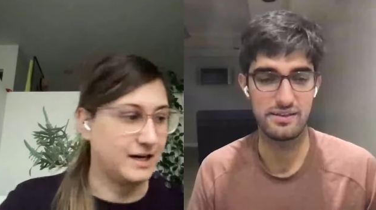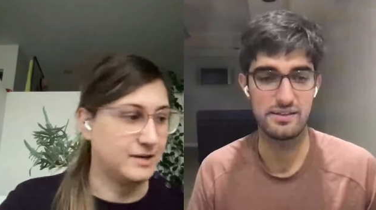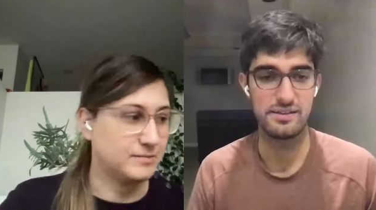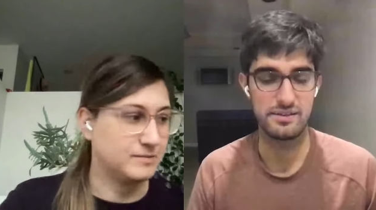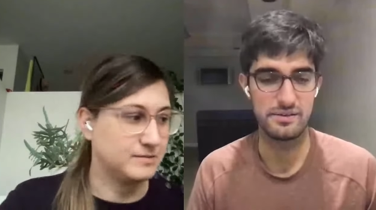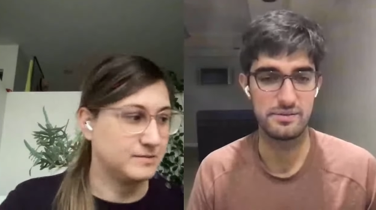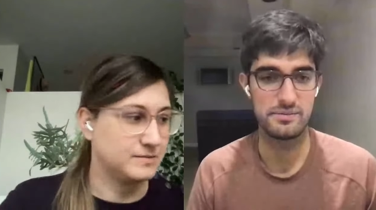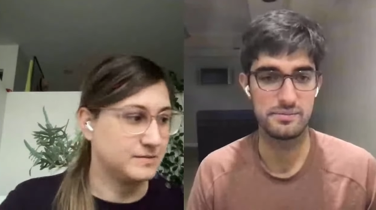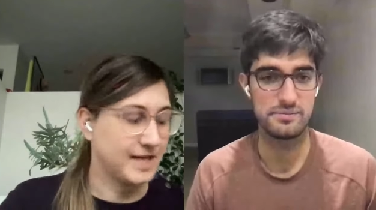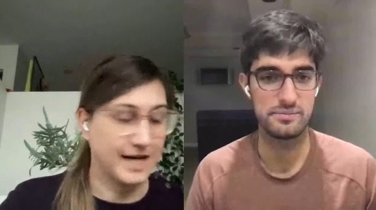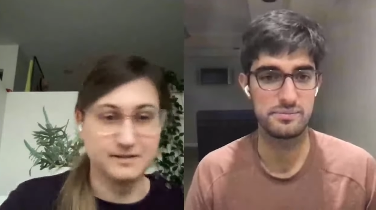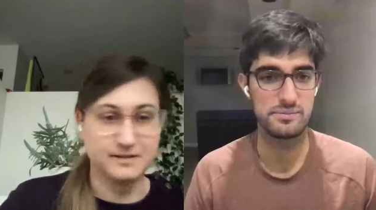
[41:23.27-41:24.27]

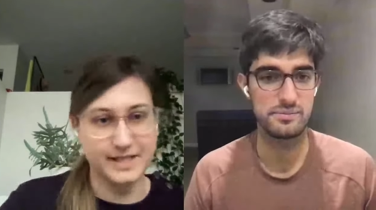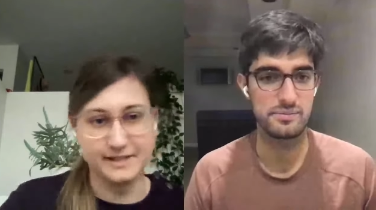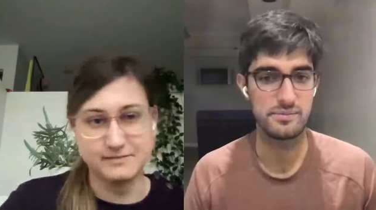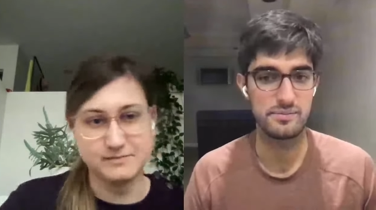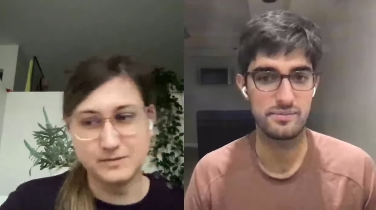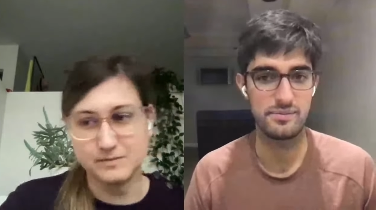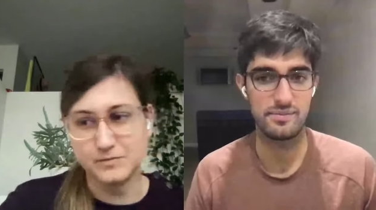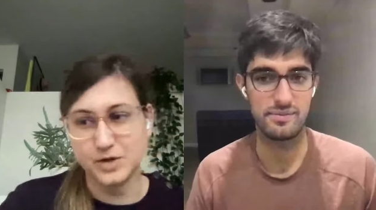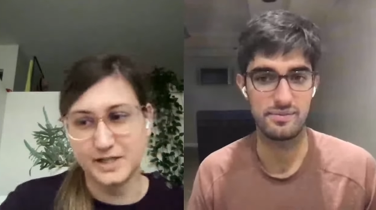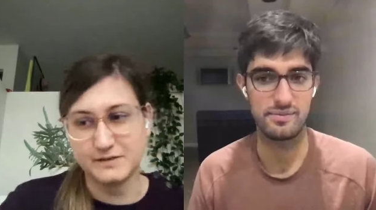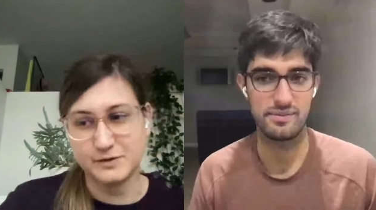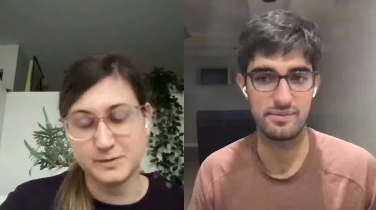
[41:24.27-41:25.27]
Speaker 1: Um, yeah, like
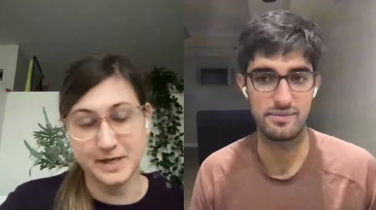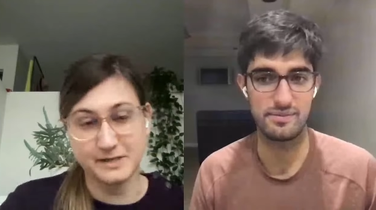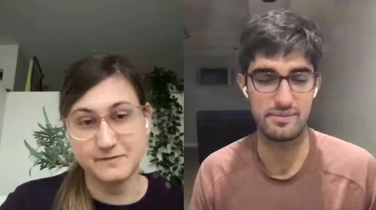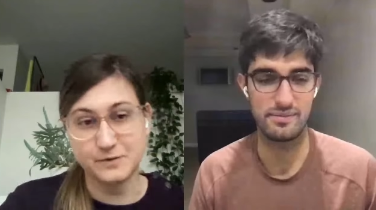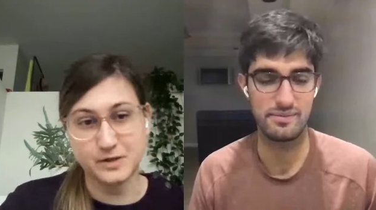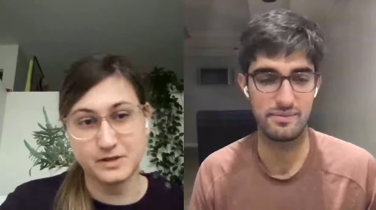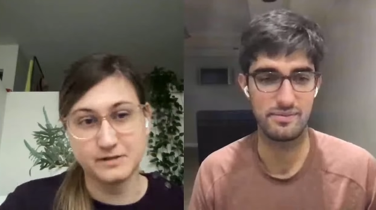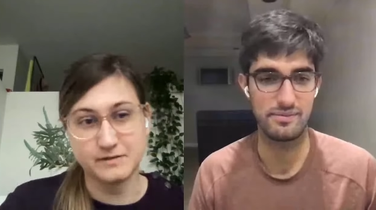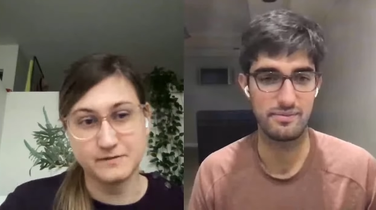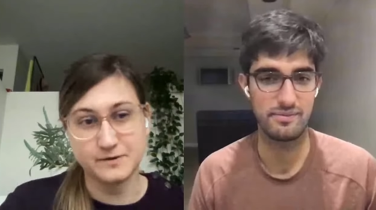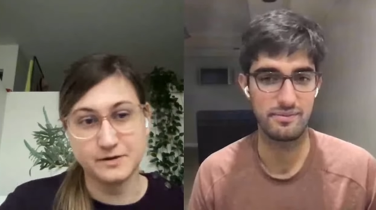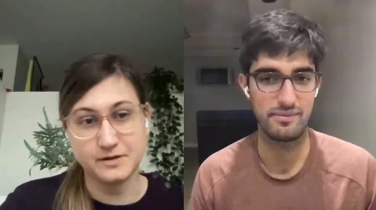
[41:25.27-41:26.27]
lots of respect
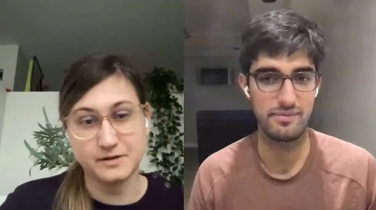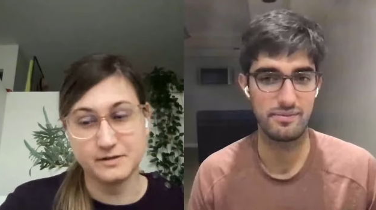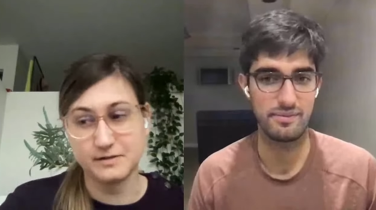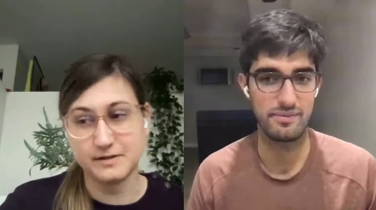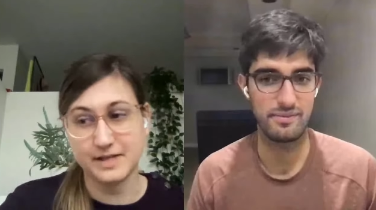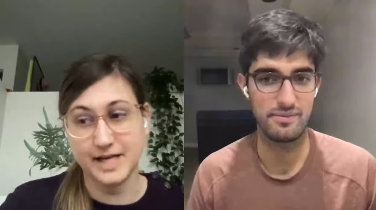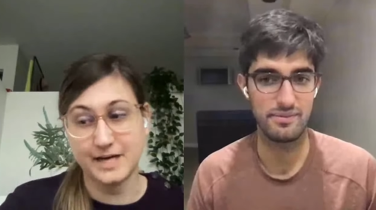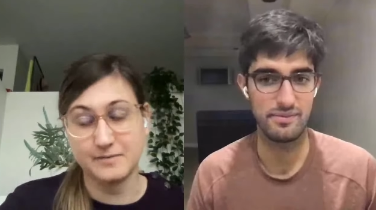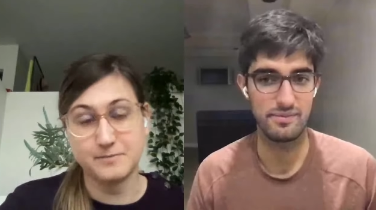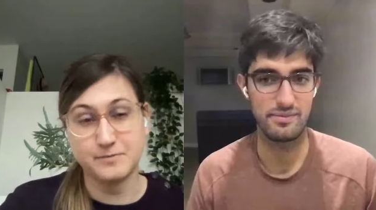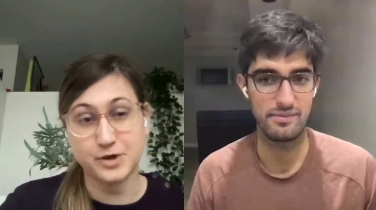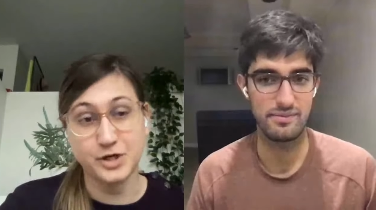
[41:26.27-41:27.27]
for for
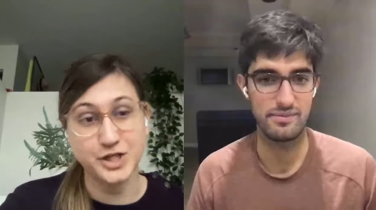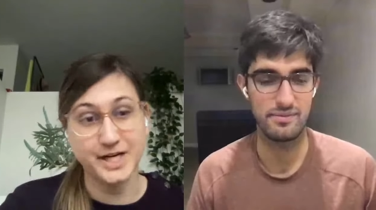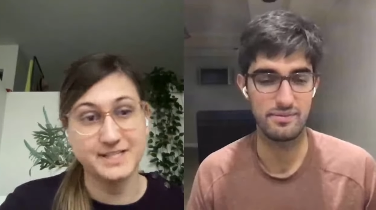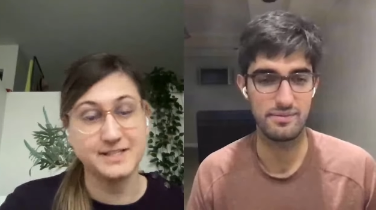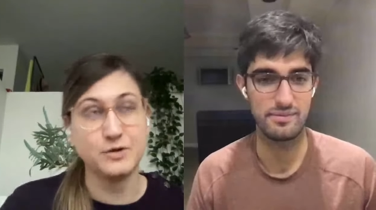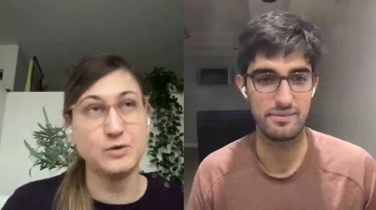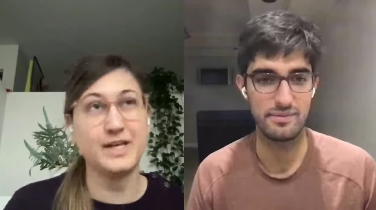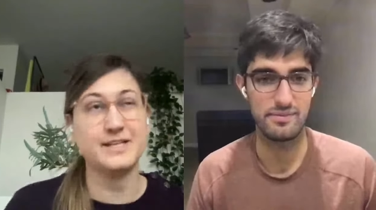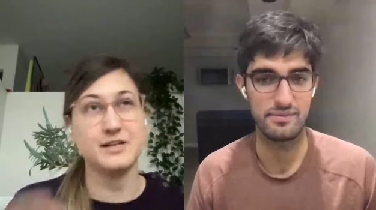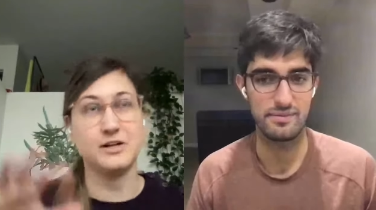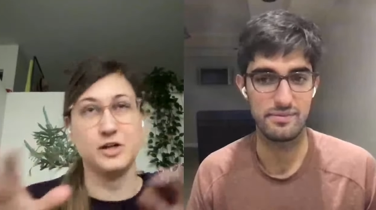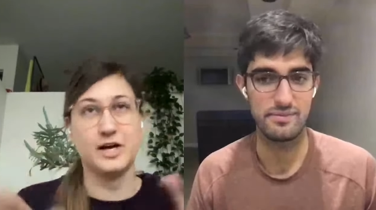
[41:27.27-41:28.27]
that project.
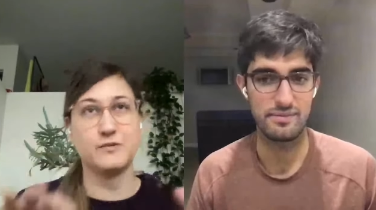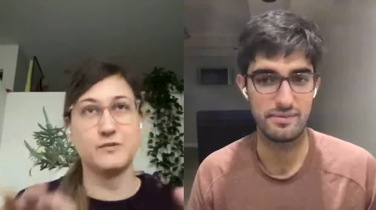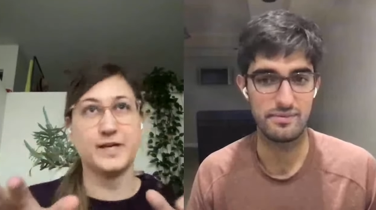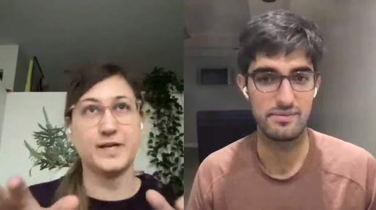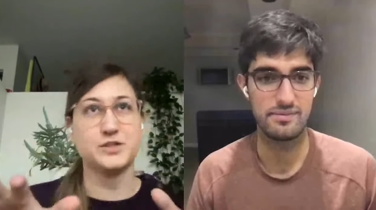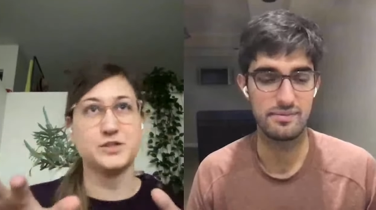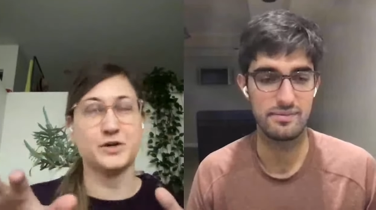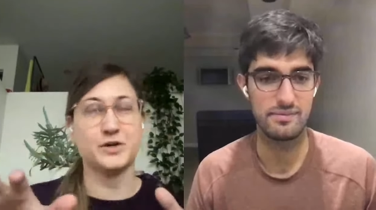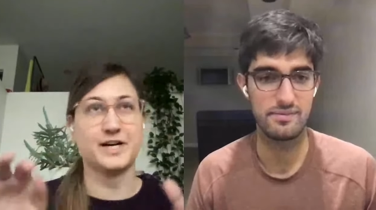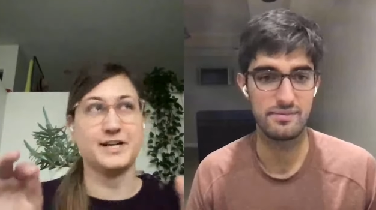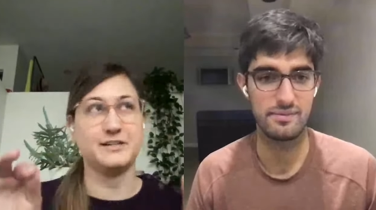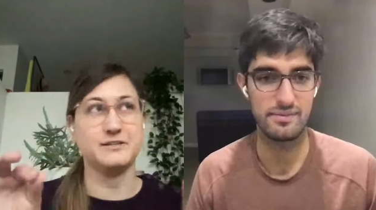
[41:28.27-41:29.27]
In a lot of ways,
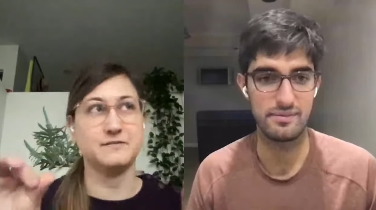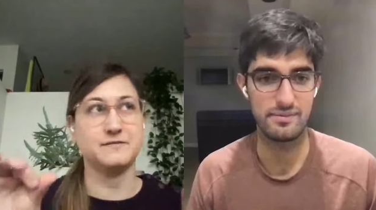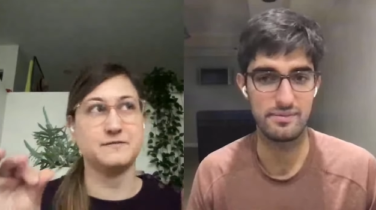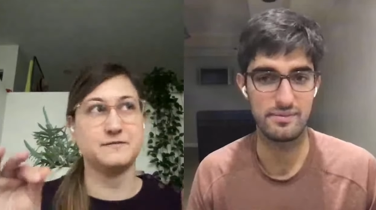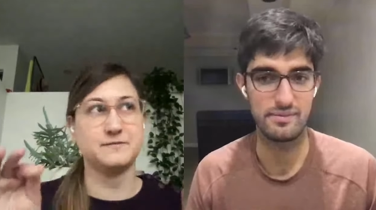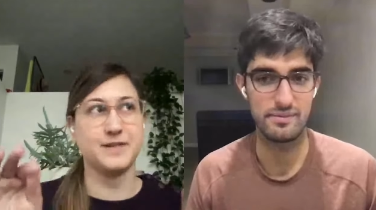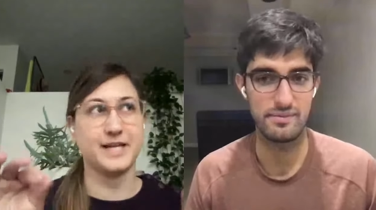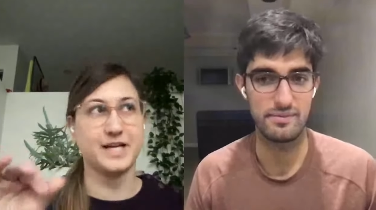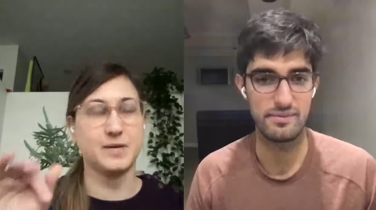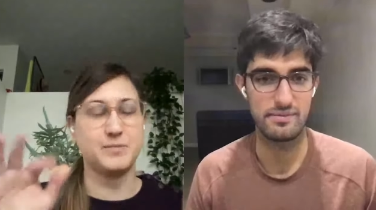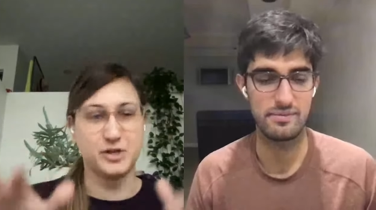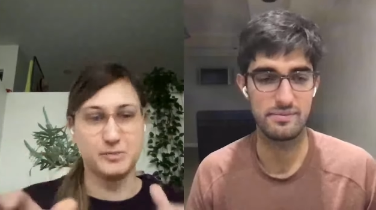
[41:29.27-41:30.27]
we're kind of
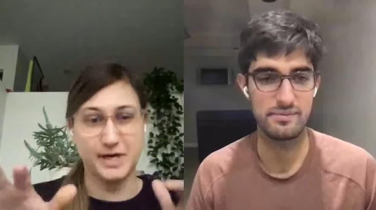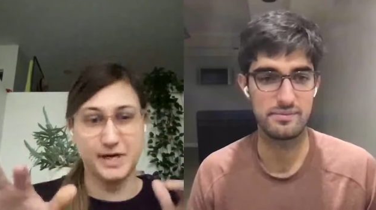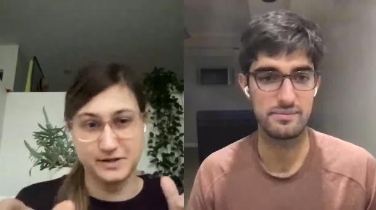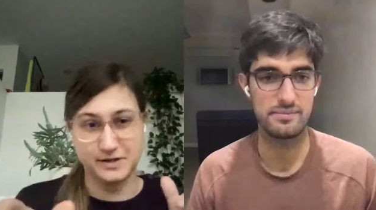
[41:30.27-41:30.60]
like a Beaker